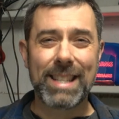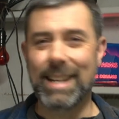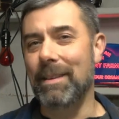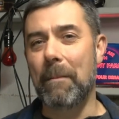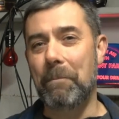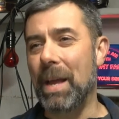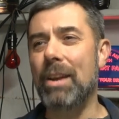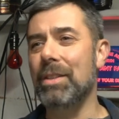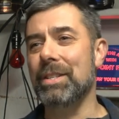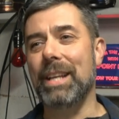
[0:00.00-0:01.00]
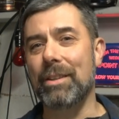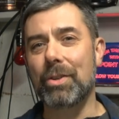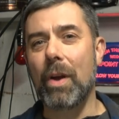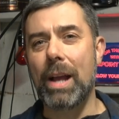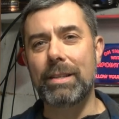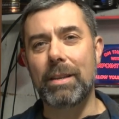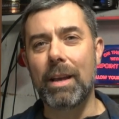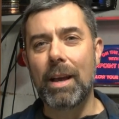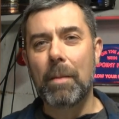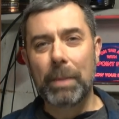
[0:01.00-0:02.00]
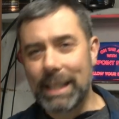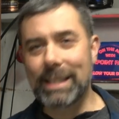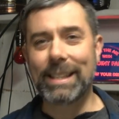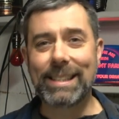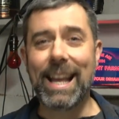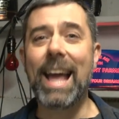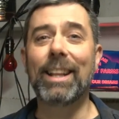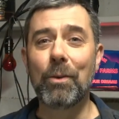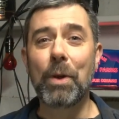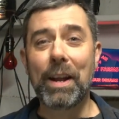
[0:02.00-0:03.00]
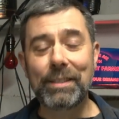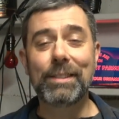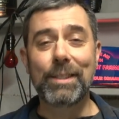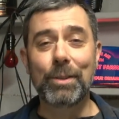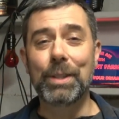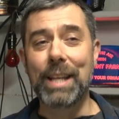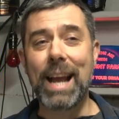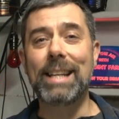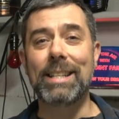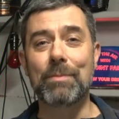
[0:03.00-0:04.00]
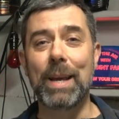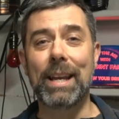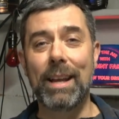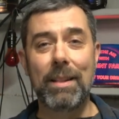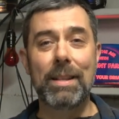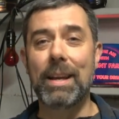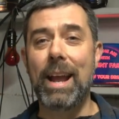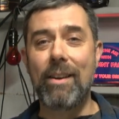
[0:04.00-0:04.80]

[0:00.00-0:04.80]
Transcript: And I know this sounds crazy, but this is exactly what I used to do in the 90s, man. In the